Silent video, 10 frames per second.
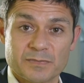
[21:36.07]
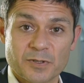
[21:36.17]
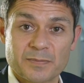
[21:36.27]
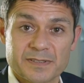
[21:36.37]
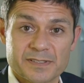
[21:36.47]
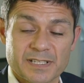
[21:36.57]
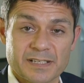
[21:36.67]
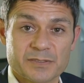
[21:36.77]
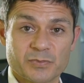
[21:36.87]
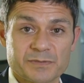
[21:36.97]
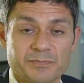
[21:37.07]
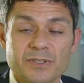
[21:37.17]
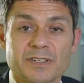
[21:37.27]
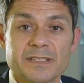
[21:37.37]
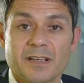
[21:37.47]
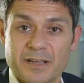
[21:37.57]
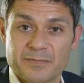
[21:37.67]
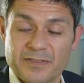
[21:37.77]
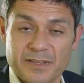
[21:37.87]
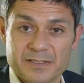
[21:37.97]
monopolist test was purely
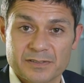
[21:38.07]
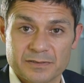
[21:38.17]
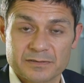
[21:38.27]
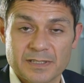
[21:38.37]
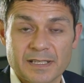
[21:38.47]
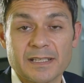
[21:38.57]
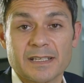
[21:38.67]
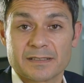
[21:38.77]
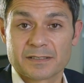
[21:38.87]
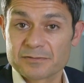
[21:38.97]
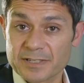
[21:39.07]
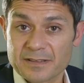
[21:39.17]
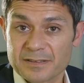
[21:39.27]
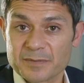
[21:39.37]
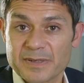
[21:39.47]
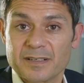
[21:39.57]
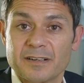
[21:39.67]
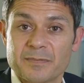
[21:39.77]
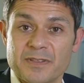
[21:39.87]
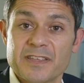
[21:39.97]
hypothetical. And the great thing about
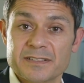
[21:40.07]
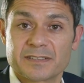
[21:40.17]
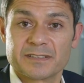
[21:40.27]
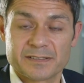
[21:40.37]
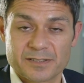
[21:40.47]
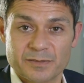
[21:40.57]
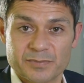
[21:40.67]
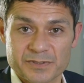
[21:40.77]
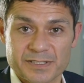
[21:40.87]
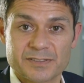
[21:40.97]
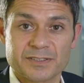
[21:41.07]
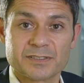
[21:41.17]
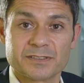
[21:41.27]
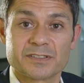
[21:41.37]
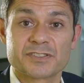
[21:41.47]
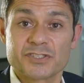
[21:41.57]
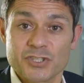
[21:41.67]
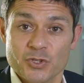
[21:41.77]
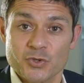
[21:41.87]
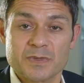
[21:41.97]
hypothetical examples is that you can
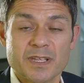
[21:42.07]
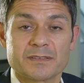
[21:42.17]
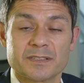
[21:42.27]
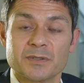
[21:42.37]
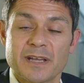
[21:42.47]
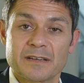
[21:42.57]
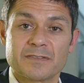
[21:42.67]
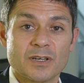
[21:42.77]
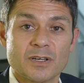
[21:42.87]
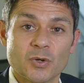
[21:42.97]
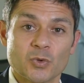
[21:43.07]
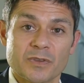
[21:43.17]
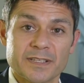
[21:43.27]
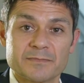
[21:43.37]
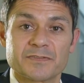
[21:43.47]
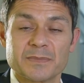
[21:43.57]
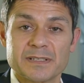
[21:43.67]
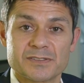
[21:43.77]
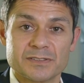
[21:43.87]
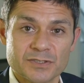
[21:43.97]
assume that you have all the
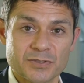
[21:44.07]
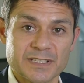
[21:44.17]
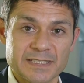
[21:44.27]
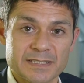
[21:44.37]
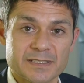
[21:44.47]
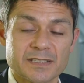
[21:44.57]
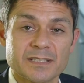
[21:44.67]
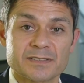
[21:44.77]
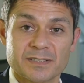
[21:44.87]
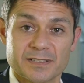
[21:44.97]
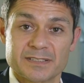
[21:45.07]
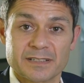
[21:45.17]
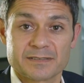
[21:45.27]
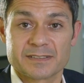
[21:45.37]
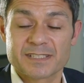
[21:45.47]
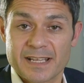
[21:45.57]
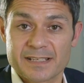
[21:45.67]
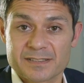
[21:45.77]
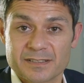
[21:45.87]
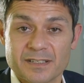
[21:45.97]
information you need to conduct the
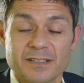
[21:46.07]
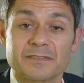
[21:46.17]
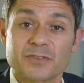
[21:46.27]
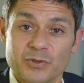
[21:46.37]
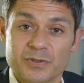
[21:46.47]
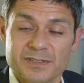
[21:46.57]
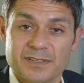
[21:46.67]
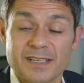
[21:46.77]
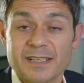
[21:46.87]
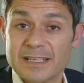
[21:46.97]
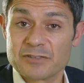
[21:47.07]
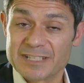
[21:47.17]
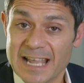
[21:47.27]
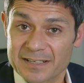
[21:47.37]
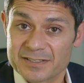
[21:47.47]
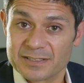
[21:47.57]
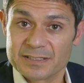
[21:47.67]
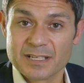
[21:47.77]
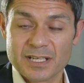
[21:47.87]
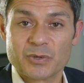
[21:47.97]
test. Of course, in
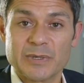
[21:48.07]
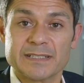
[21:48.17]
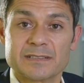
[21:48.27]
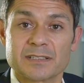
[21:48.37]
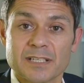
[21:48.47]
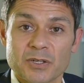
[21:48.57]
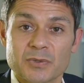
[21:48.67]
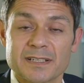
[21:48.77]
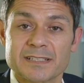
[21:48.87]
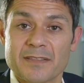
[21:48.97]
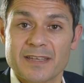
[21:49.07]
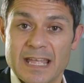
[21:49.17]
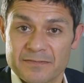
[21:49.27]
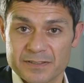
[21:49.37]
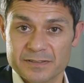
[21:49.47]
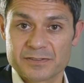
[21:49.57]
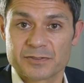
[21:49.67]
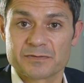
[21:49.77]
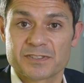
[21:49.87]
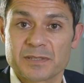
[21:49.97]
reality, we need to go and gather evidence
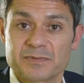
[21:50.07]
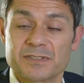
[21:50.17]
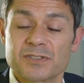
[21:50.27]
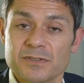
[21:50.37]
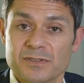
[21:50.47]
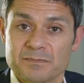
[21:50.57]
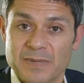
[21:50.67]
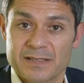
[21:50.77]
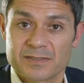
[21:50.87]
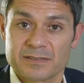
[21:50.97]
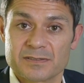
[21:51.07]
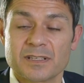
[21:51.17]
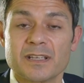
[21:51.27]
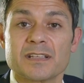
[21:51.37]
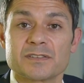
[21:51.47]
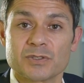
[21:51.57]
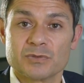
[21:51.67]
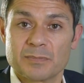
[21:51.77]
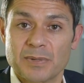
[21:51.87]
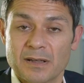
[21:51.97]
on substitution patterns to
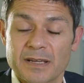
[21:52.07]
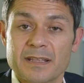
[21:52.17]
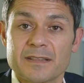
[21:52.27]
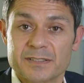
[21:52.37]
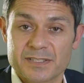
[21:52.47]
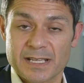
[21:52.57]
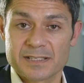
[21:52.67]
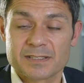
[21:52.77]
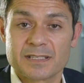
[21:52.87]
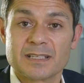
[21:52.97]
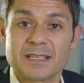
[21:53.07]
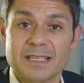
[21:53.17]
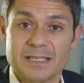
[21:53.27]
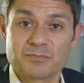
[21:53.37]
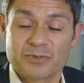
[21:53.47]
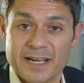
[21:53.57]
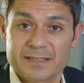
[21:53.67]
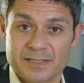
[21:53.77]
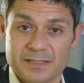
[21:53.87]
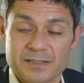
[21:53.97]
apply the test in
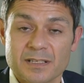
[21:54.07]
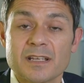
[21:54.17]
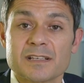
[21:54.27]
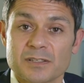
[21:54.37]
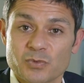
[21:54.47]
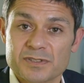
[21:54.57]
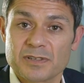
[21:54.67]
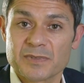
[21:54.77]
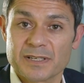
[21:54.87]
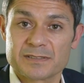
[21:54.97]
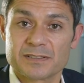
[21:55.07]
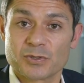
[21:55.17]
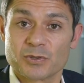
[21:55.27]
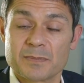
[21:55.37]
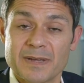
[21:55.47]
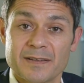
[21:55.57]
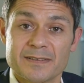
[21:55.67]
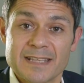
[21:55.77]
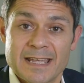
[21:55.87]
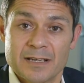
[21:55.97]
practice. So what I'm going to talk about
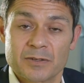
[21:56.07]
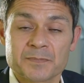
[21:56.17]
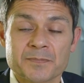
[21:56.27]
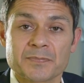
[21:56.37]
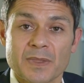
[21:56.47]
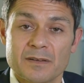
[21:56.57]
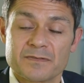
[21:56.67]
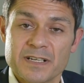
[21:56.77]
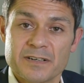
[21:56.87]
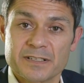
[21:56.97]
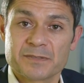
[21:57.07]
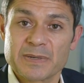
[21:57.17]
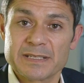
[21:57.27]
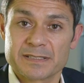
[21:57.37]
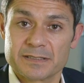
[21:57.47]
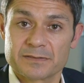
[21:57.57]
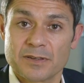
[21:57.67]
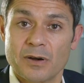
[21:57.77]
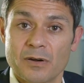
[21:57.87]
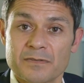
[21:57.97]
now are various pieces
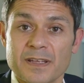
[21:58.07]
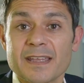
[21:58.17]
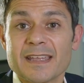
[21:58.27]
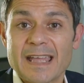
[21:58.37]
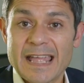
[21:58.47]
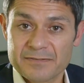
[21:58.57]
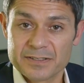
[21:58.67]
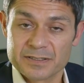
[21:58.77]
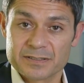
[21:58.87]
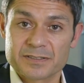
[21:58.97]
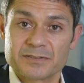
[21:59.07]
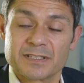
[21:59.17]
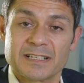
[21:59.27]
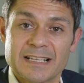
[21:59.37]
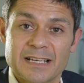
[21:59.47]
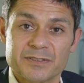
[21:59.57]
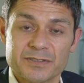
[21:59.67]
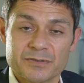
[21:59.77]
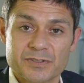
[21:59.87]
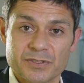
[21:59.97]
of evidence that allow
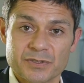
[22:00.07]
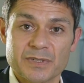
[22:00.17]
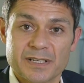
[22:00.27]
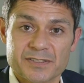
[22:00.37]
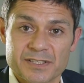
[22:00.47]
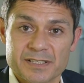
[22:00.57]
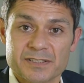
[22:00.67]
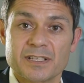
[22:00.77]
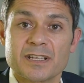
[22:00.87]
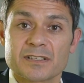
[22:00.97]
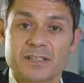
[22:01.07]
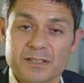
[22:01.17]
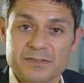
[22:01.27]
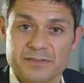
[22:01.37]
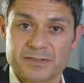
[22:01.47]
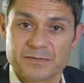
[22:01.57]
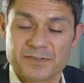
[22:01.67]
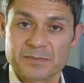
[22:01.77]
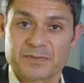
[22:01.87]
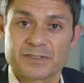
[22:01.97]
you to assess closeness of
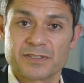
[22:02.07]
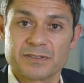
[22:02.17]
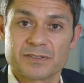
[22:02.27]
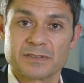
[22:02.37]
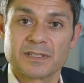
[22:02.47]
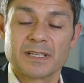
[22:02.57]
substitution